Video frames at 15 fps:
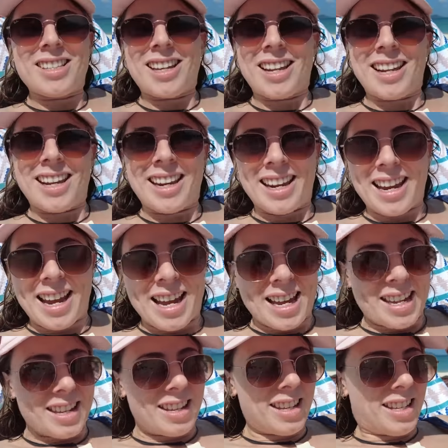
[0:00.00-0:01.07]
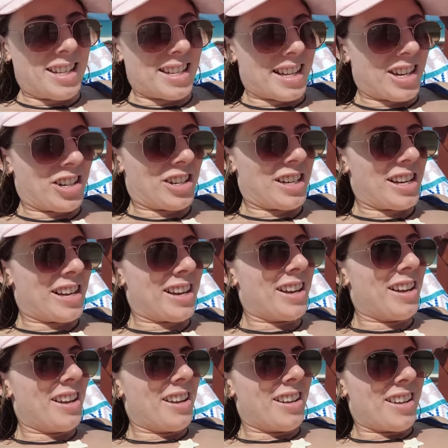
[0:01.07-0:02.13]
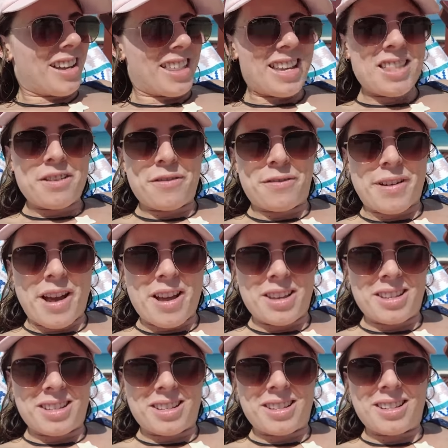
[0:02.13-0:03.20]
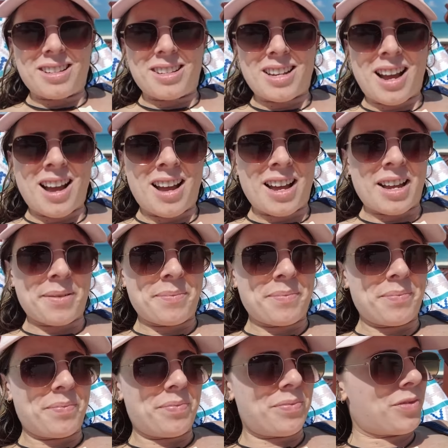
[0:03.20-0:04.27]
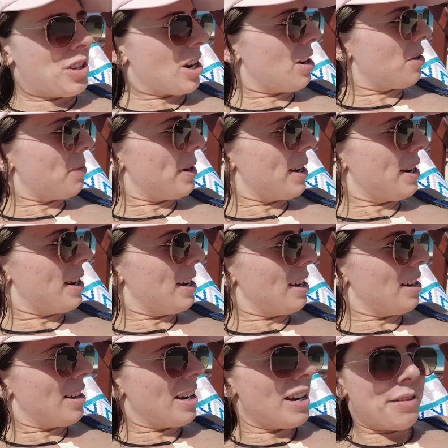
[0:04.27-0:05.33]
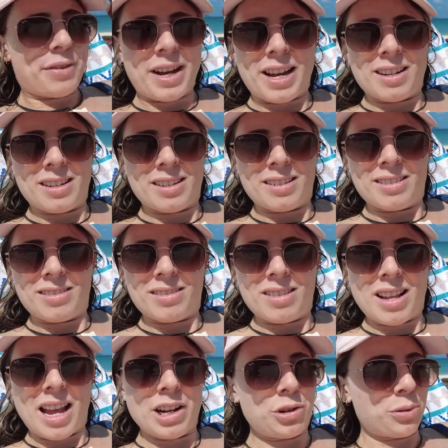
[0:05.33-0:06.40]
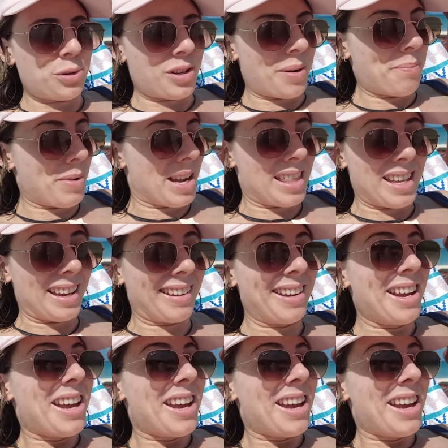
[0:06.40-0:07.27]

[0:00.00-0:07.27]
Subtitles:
stunning, and this is actually, I think, the first time Jeremy and I have had actual sunbathing,